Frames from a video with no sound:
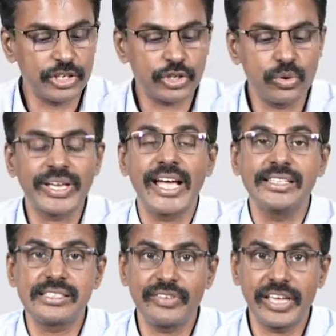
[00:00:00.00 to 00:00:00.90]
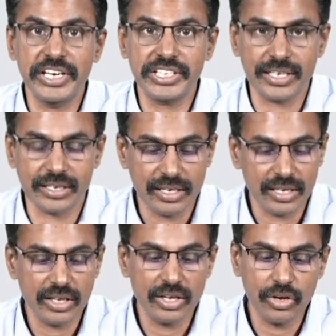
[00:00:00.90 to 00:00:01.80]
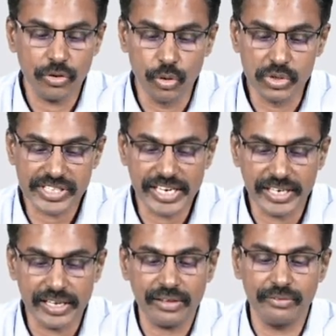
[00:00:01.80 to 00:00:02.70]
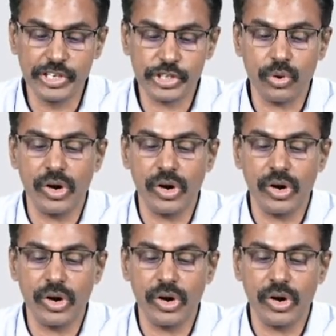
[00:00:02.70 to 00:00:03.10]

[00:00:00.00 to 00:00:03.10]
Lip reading: to show calcification, OCT will show